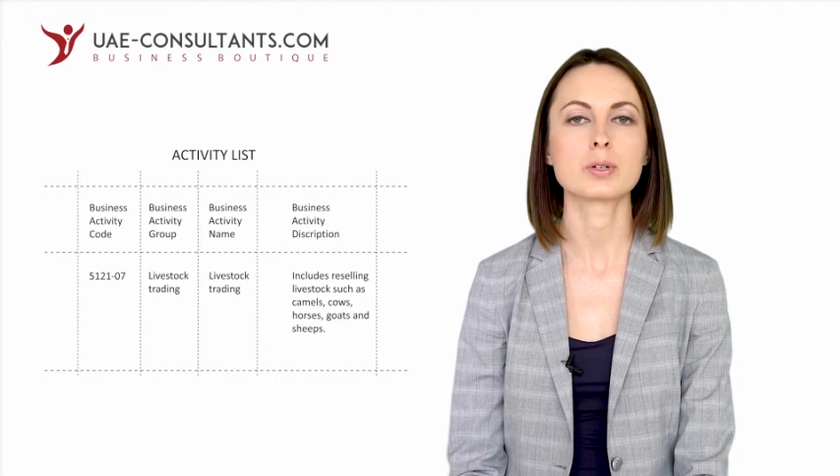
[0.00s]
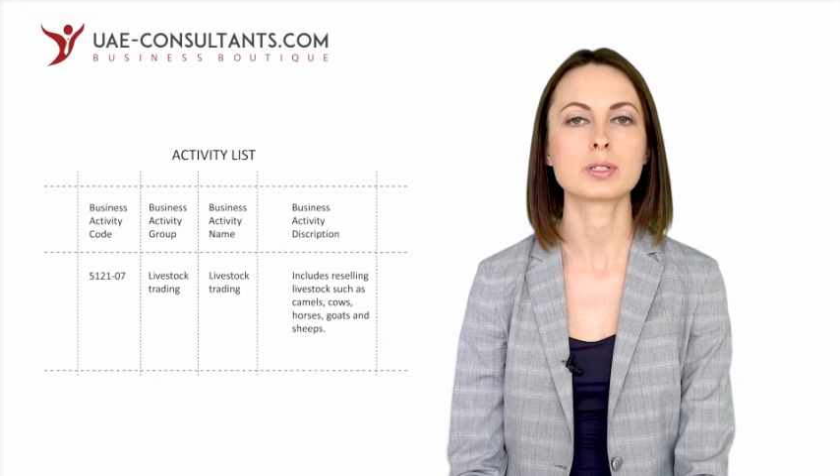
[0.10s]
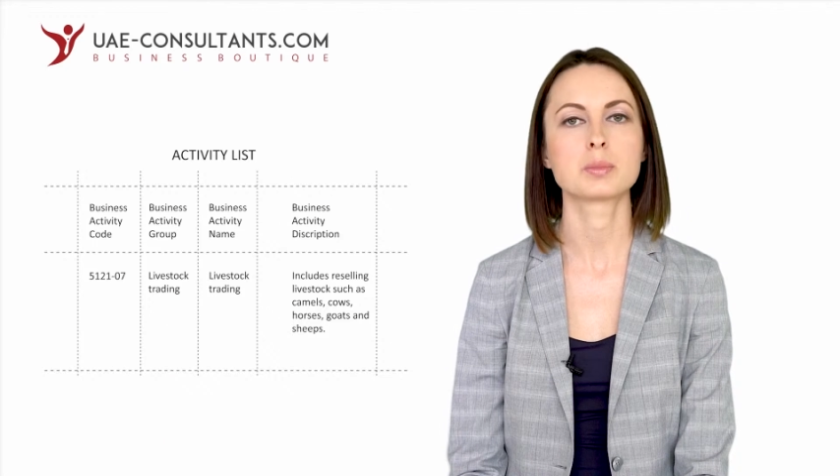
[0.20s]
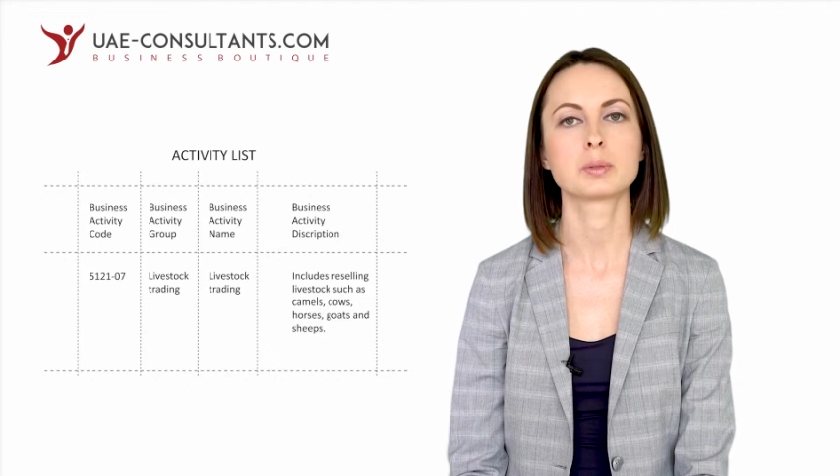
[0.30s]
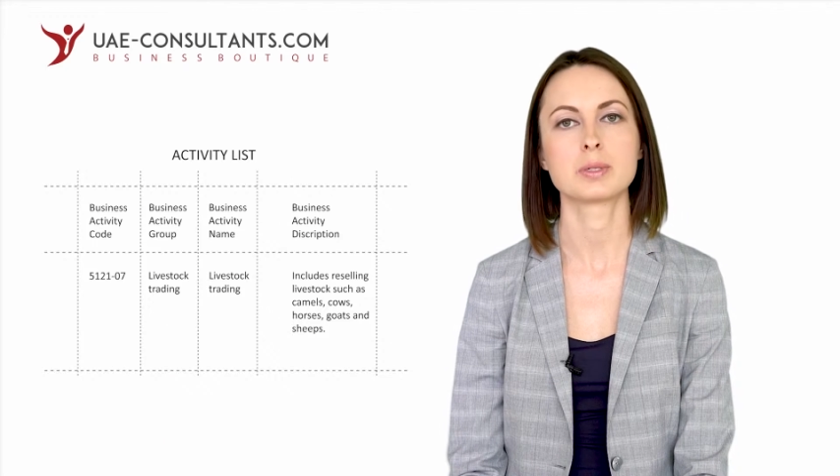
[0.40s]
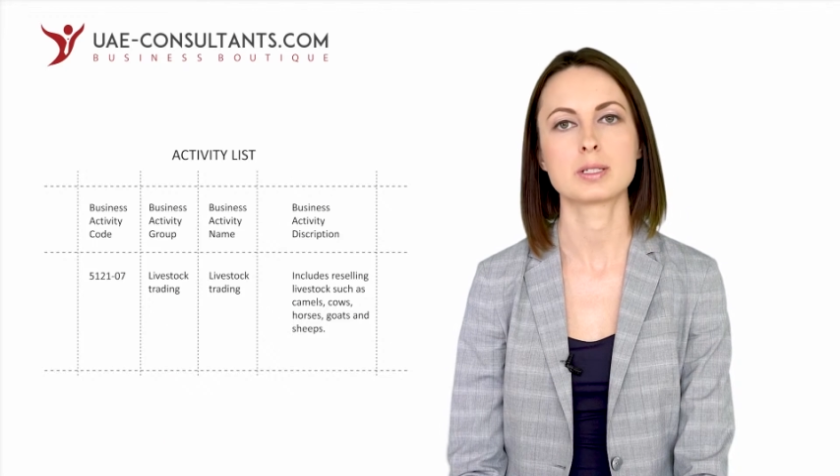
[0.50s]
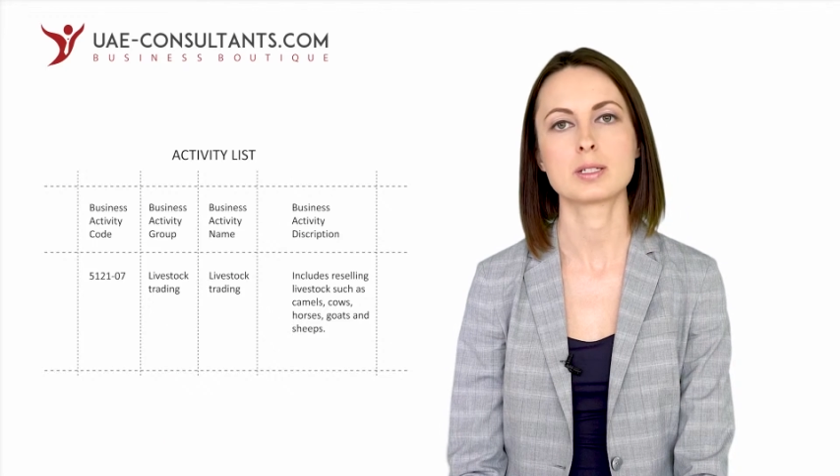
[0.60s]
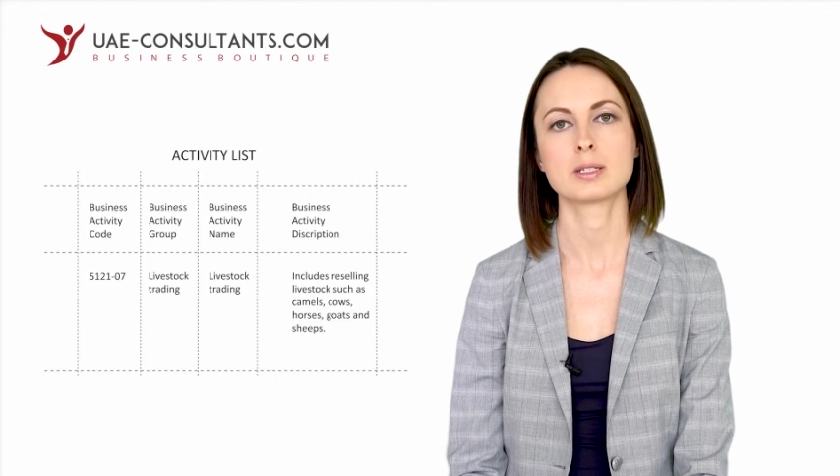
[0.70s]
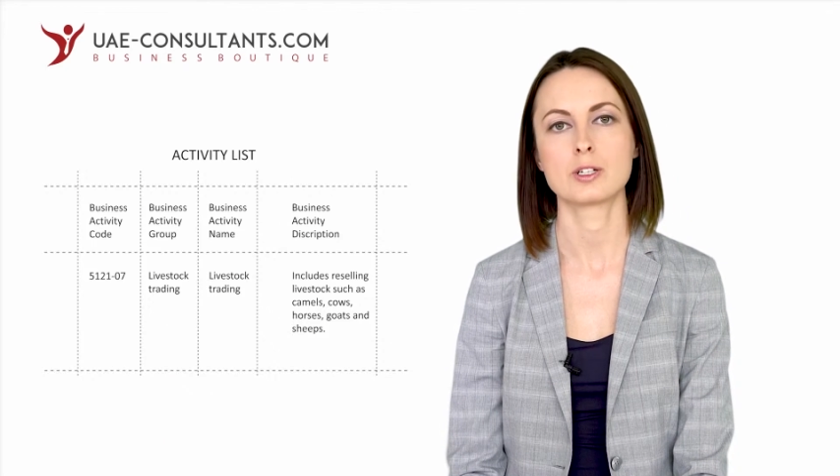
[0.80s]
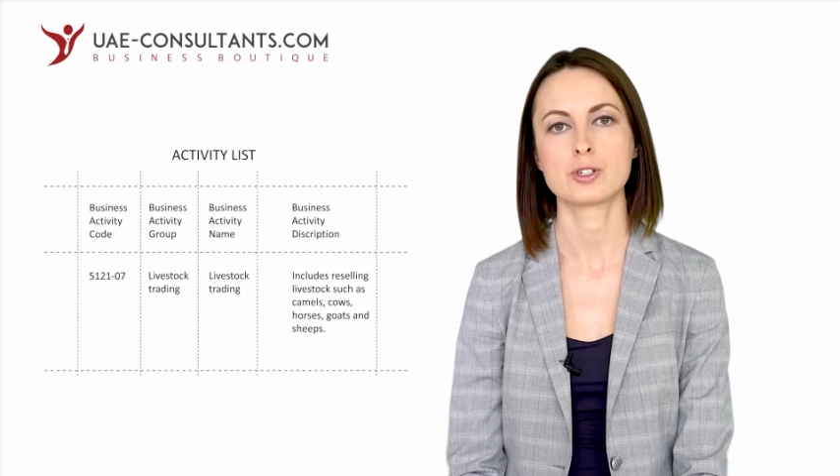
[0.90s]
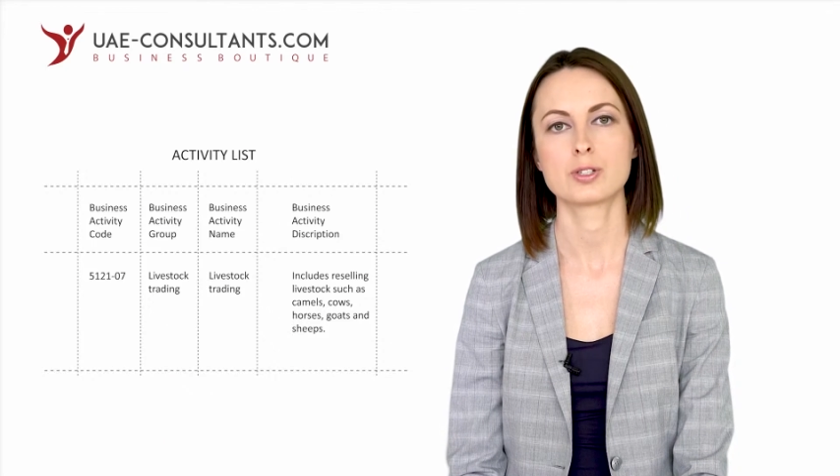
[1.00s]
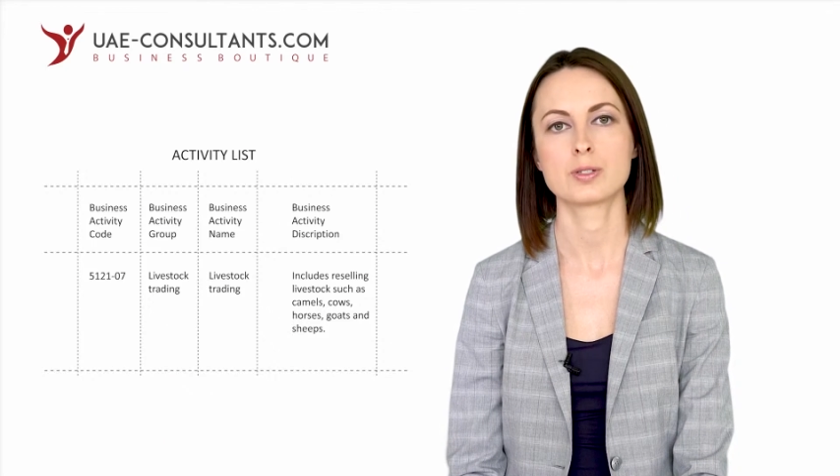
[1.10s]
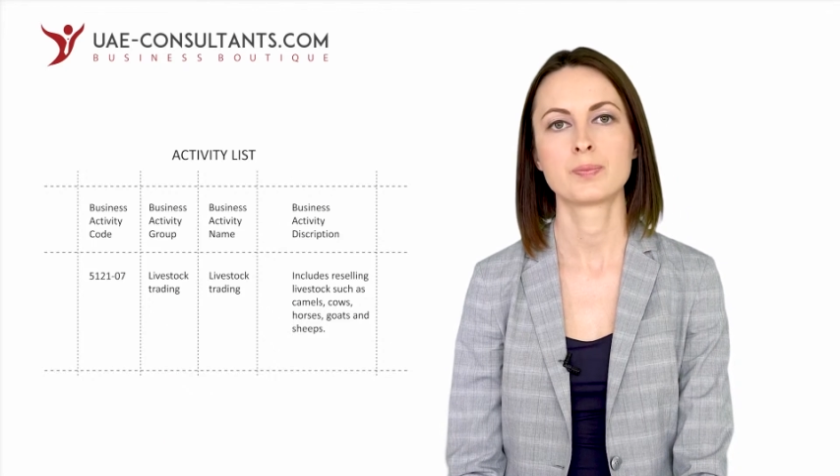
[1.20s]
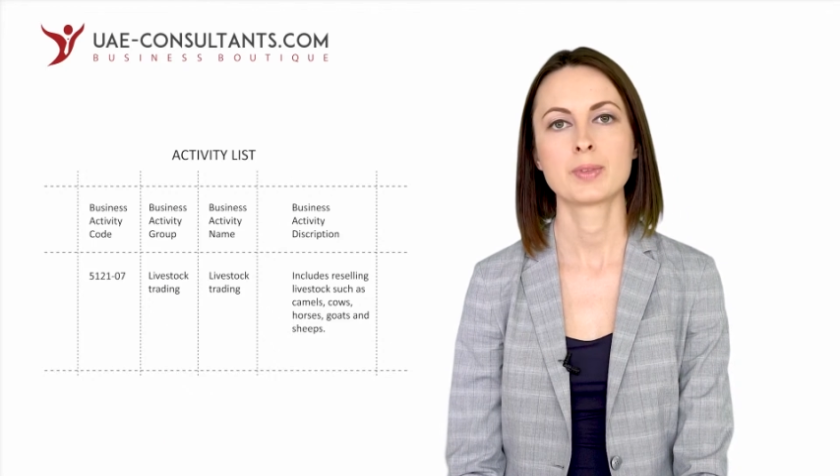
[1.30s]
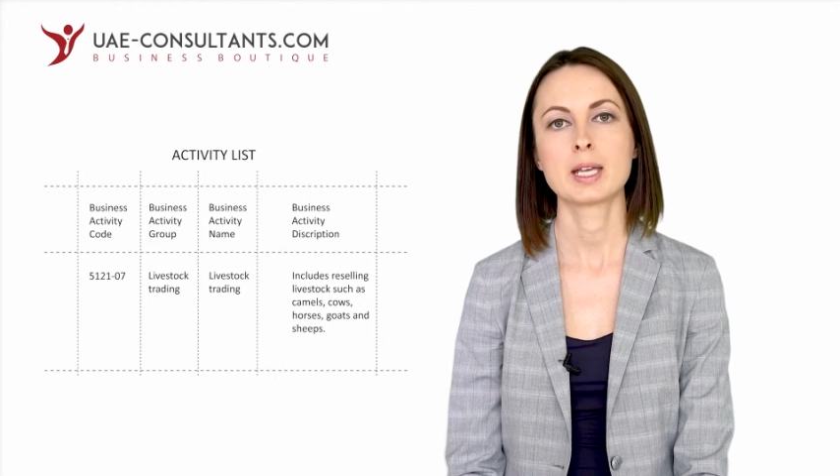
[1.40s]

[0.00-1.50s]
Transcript: possible business niches,